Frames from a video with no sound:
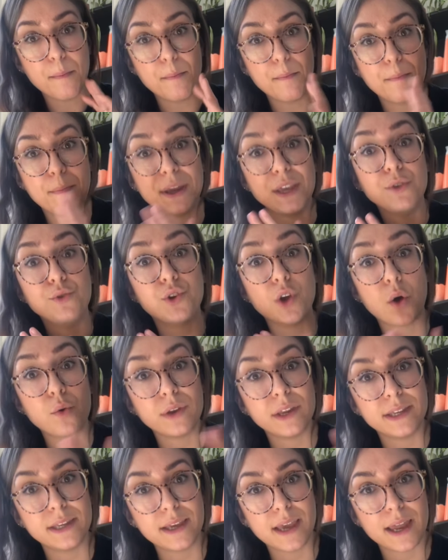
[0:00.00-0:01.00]
but you don't
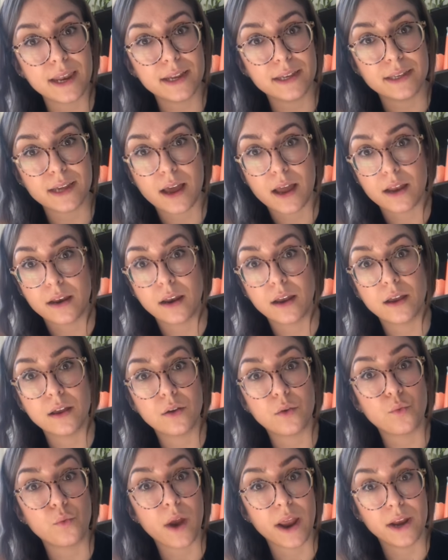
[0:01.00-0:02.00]
need to get it done
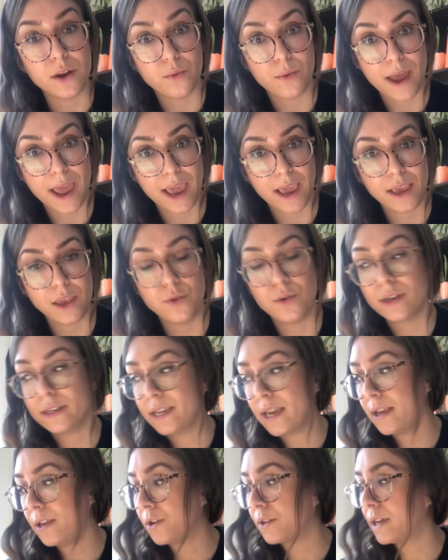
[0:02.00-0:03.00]
right away. You can
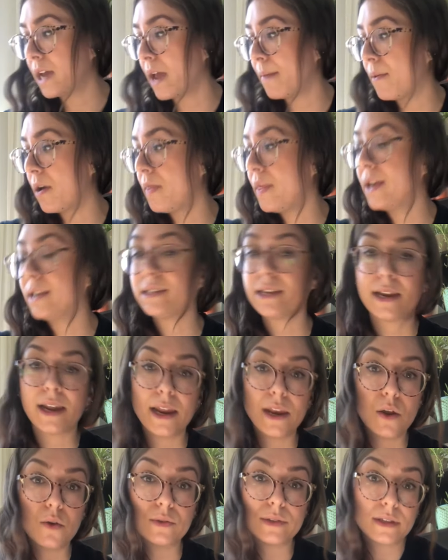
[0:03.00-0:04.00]
take your time on this, and I
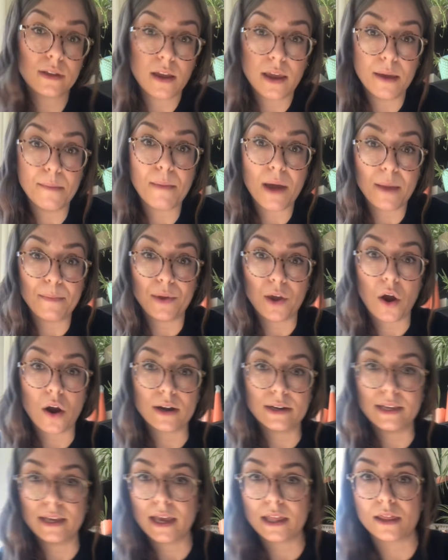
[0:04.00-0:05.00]
know it might be
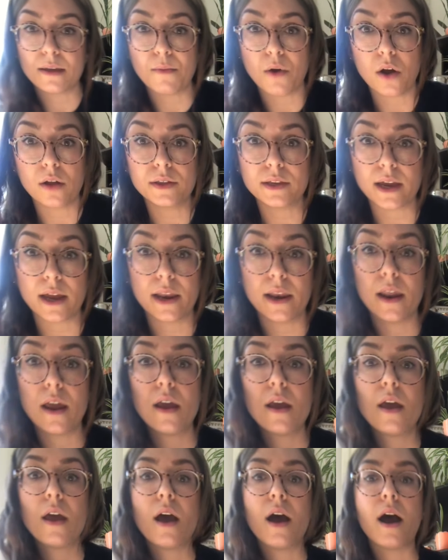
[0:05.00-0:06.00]
hard to get them all done
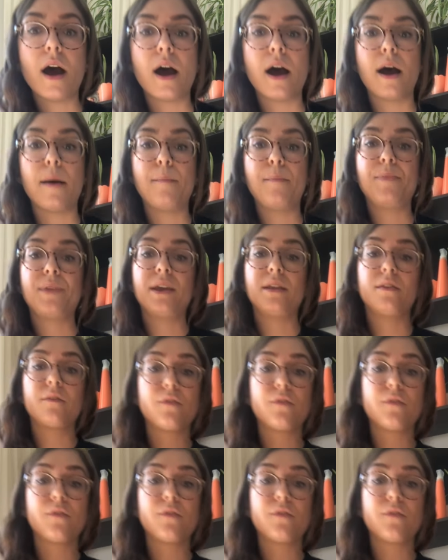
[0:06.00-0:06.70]
in the